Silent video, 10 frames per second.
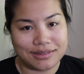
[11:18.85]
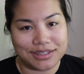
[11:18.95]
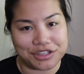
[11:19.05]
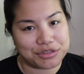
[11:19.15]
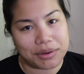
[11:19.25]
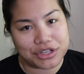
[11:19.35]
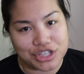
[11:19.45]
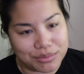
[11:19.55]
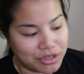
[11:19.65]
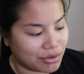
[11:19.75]
you know, it's probably
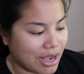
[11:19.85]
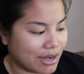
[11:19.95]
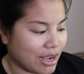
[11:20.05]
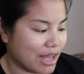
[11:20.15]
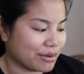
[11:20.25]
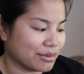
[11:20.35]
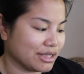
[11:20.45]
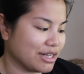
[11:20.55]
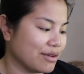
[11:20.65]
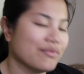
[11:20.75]
cheap too. I don't
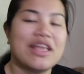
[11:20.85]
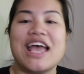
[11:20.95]
really know.